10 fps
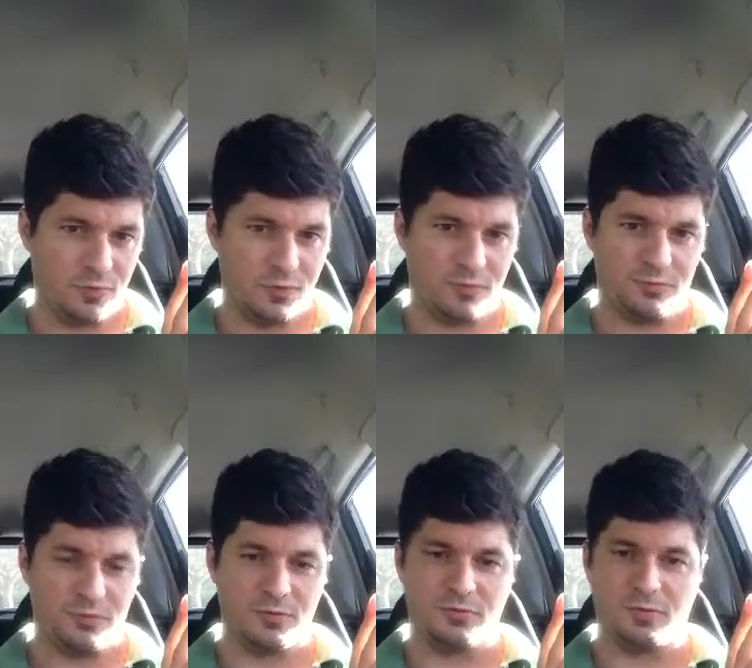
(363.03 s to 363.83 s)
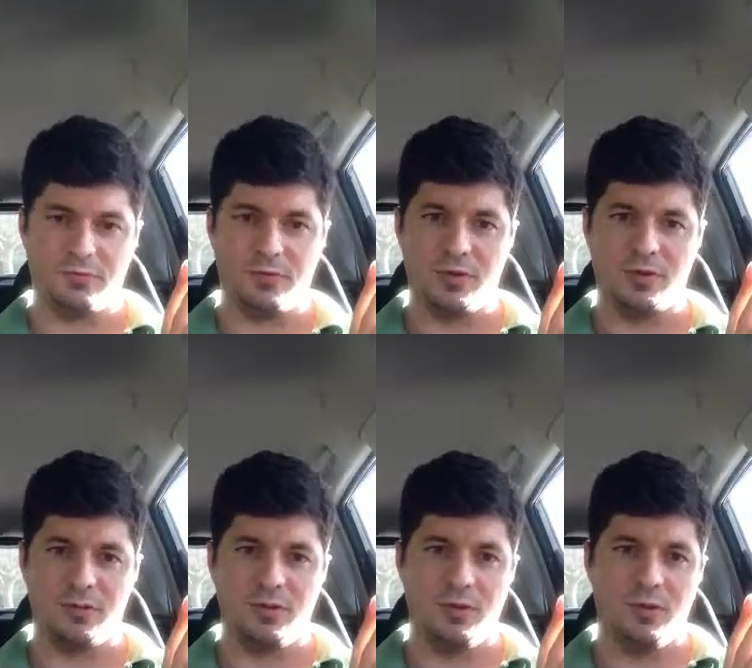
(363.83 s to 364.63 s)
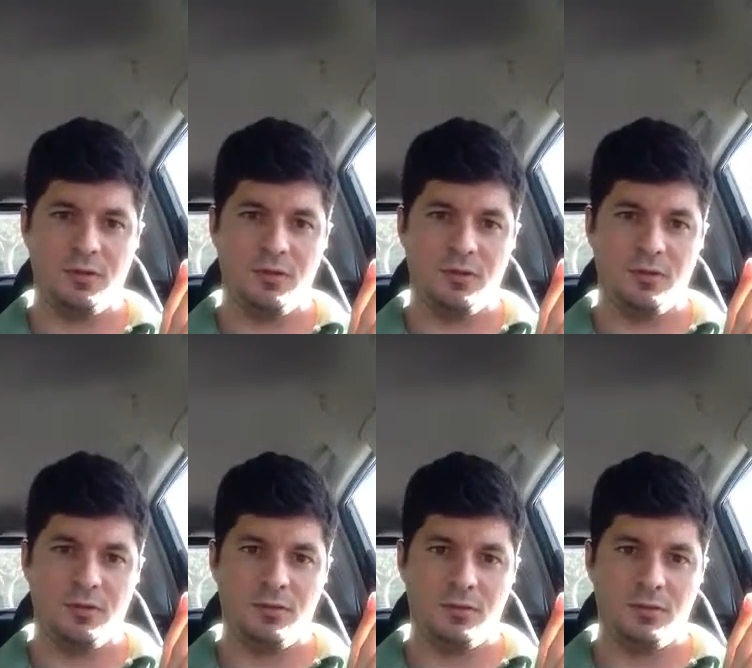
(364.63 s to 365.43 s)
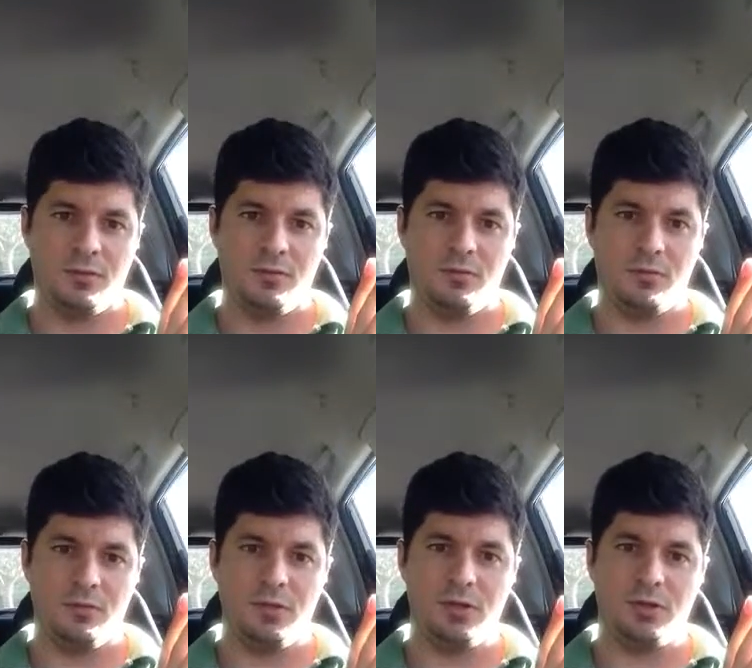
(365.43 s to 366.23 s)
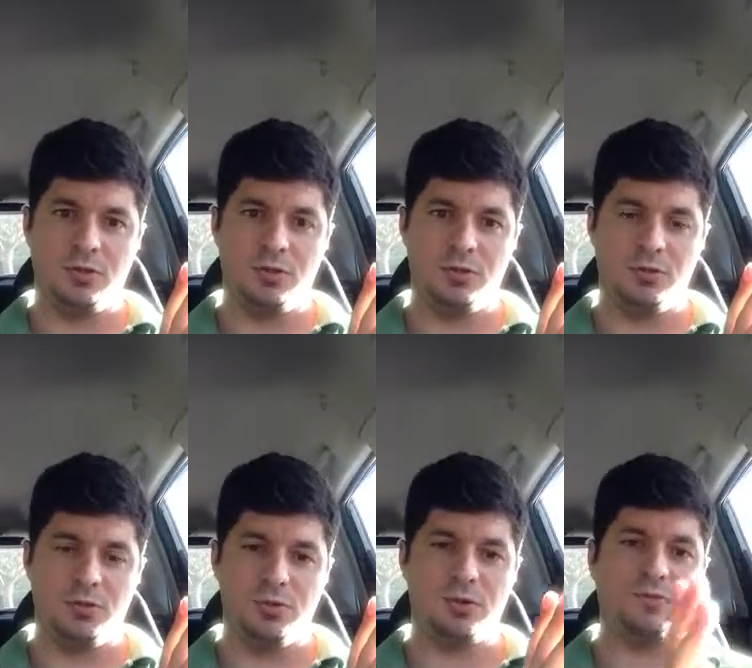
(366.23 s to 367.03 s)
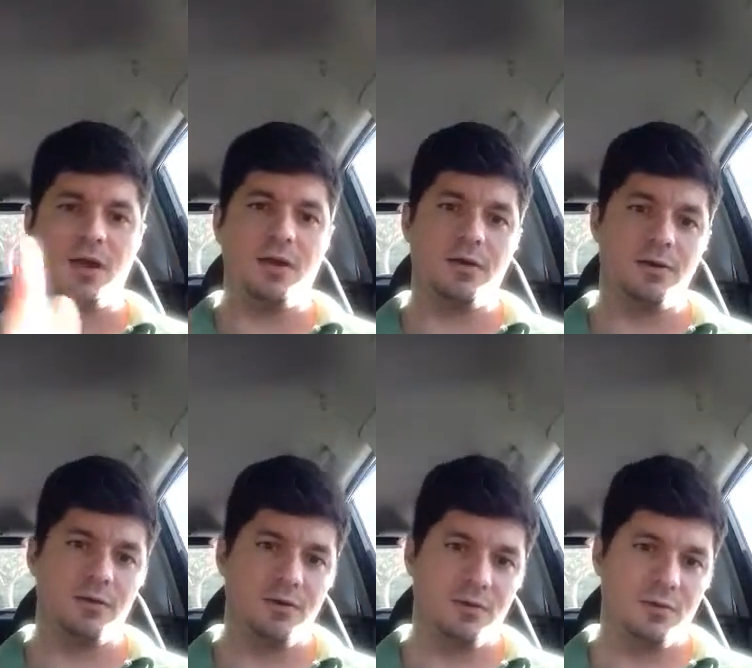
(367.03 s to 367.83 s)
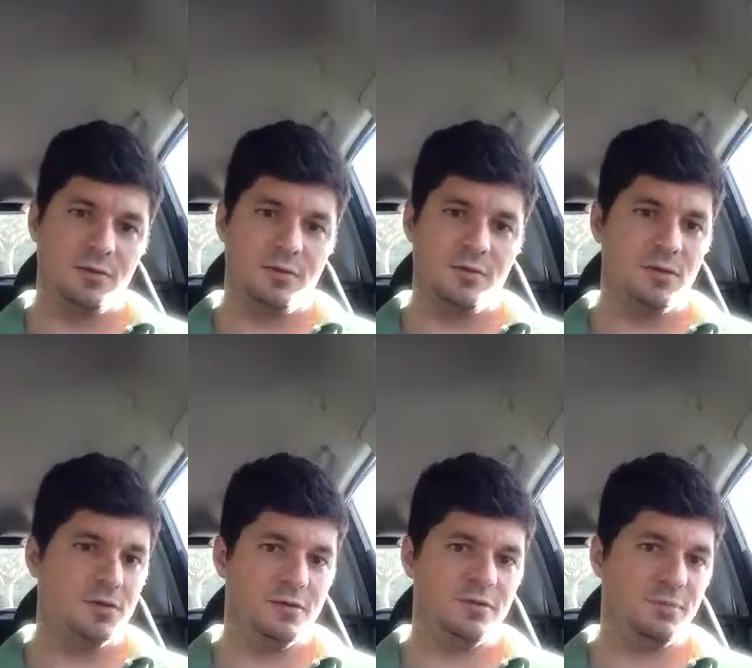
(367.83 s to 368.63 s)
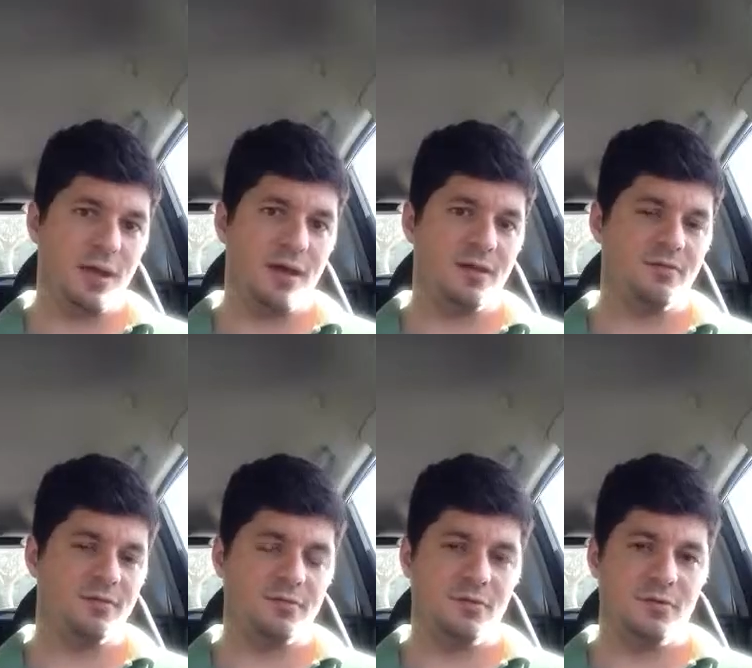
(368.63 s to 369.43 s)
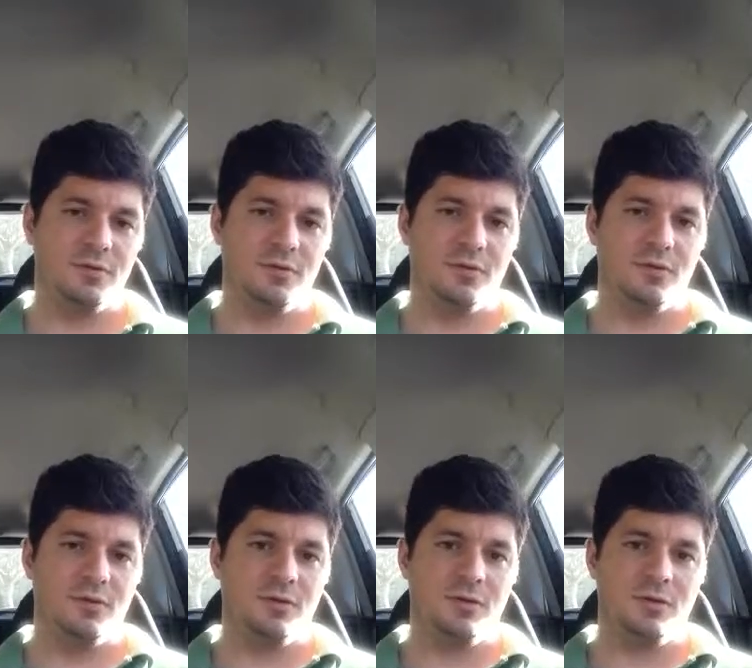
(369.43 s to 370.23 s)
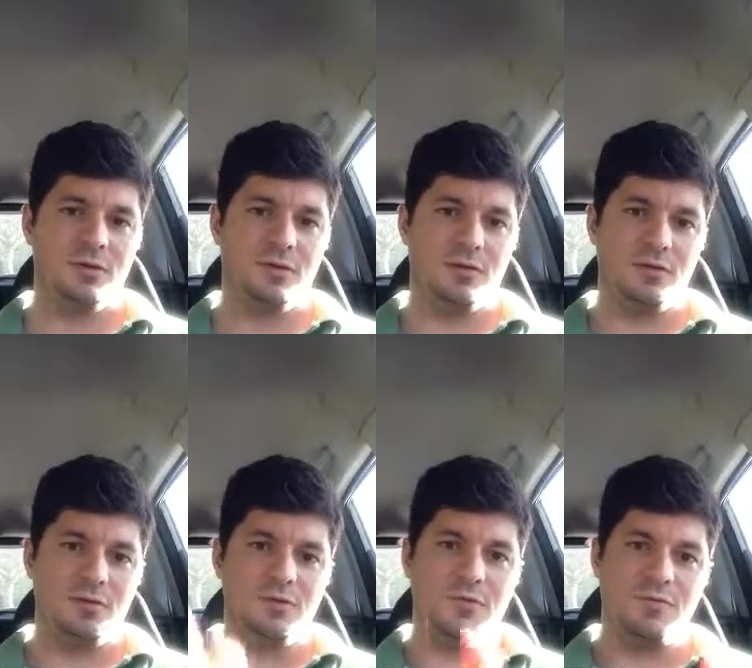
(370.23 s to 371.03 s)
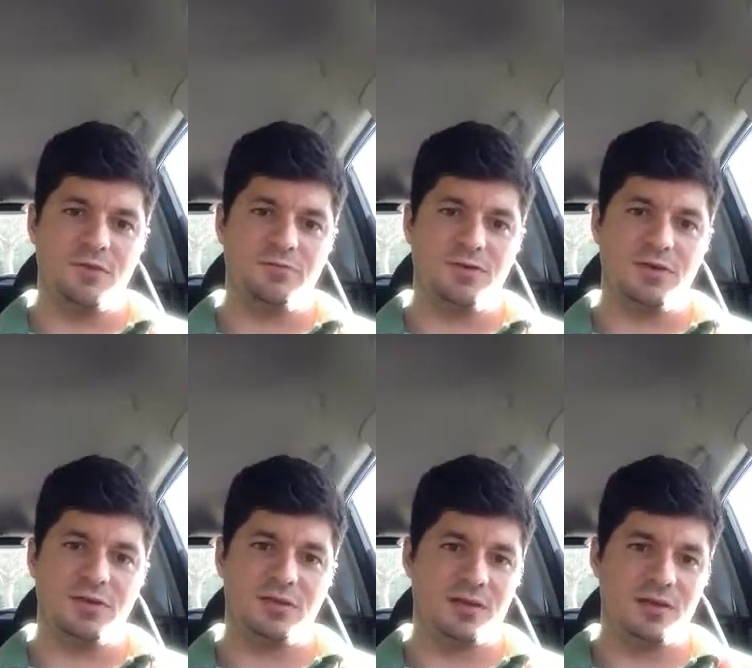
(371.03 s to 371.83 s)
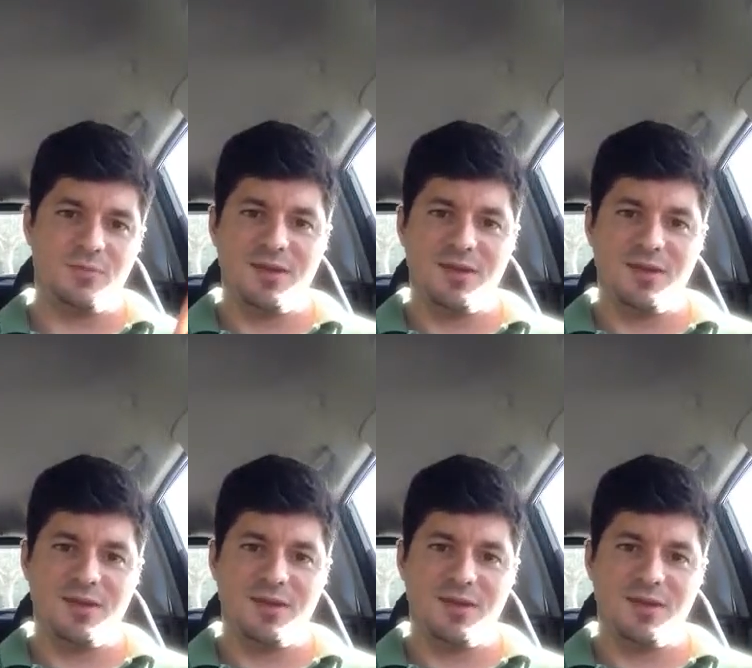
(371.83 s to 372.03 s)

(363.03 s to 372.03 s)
want to concern yourself with. They ridicule you, you get fired. Years pass, and then you eventually get